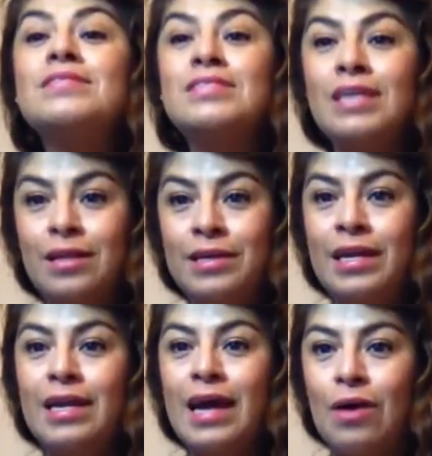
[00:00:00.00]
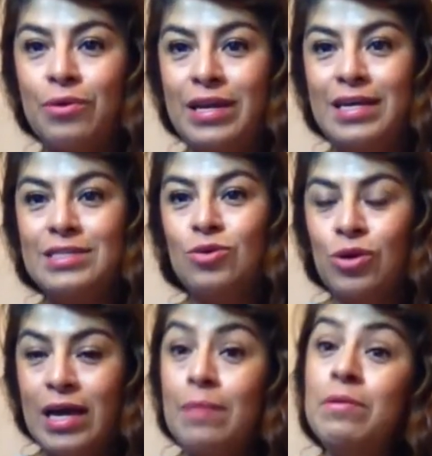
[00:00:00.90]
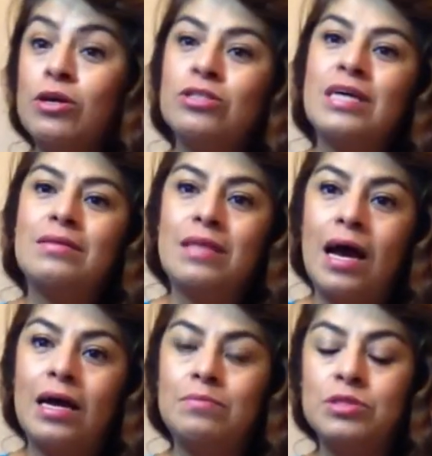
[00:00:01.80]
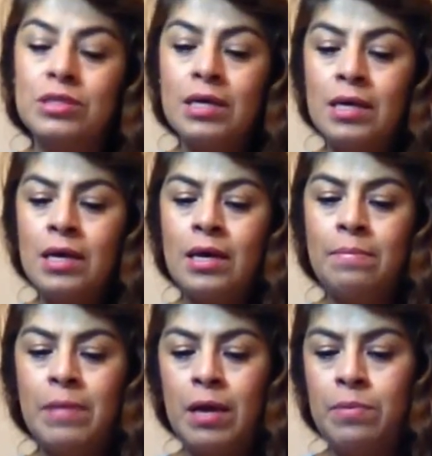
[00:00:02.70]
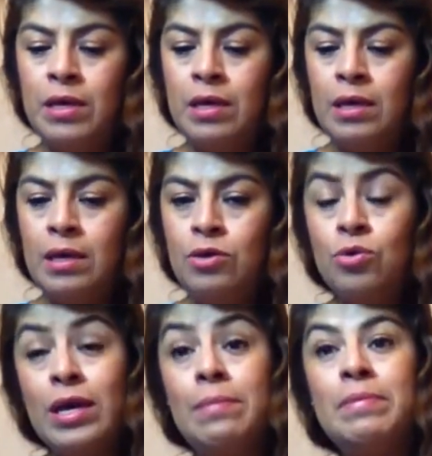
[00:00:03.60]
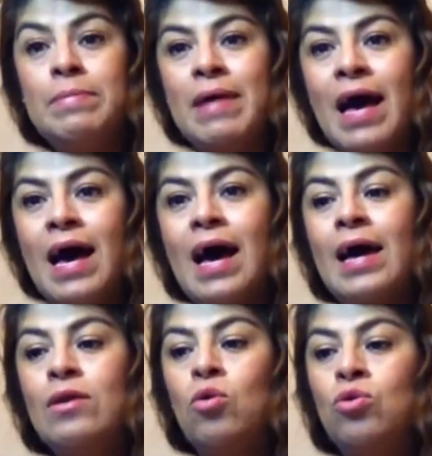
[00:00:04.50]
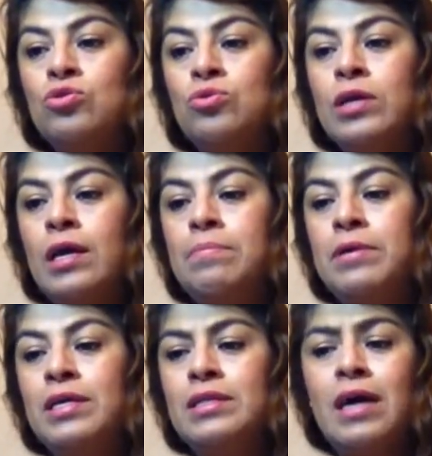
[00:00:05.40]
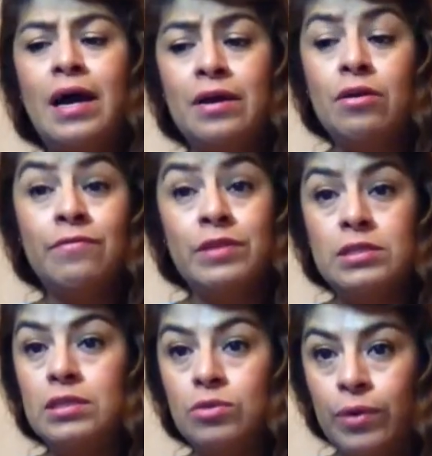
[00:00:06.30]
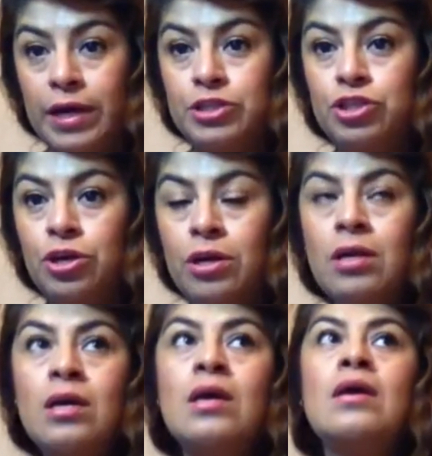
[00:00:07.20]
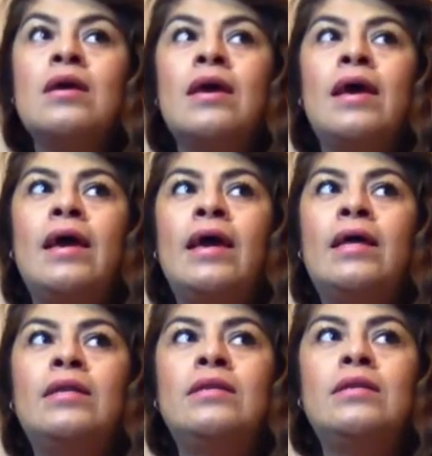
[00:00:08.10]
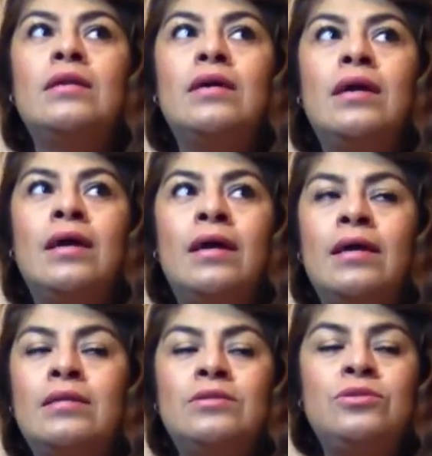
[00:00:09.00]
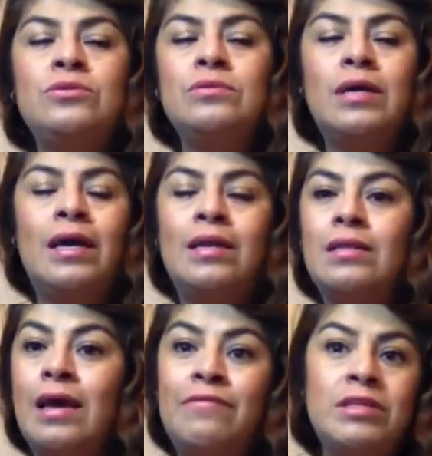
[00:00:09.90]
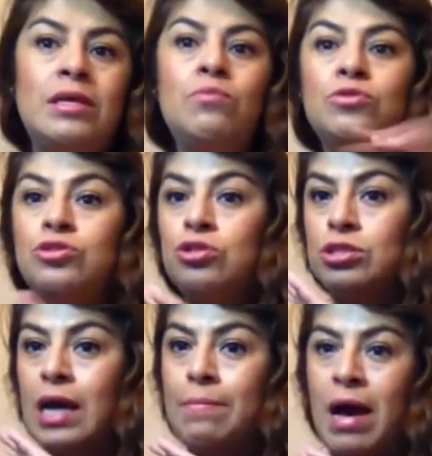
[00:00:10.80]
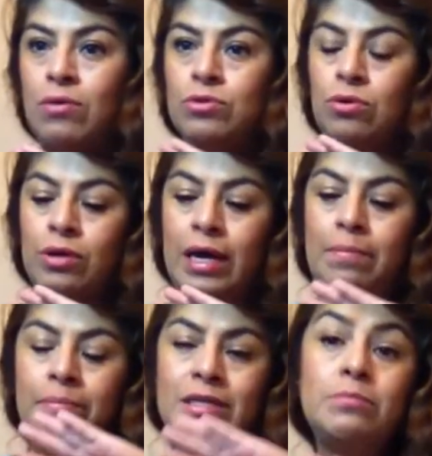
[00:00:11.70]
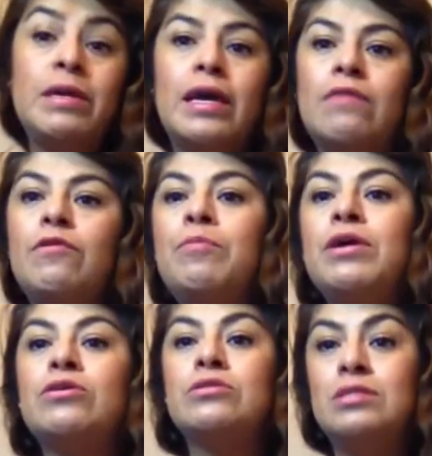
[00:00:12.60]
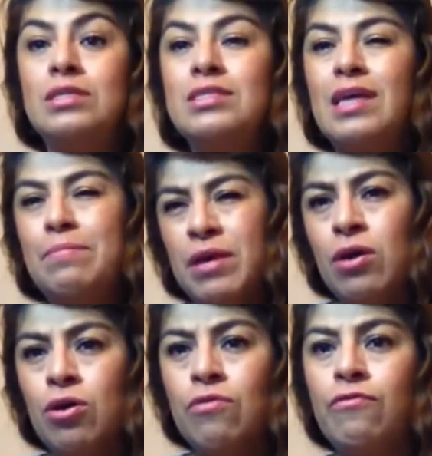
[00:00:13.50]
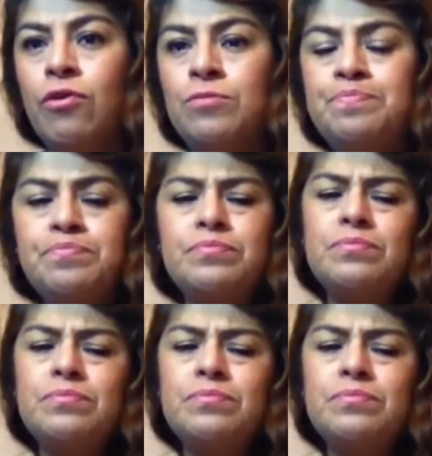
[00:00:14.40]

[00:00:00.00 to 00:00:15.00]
telling it how it is, okay? Because at times, maybe you can be mad or you can be tired of the situation, and everything will just come out, okay? Please be careful because this can be hurtful.